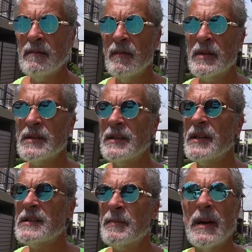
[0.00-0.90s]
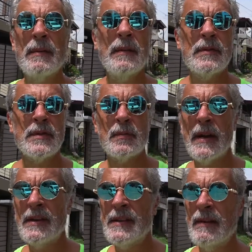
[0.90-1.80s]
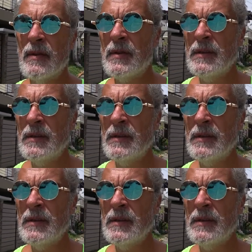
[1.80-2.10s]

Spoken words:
wasn't a dust brush, I think it was a Red Devil,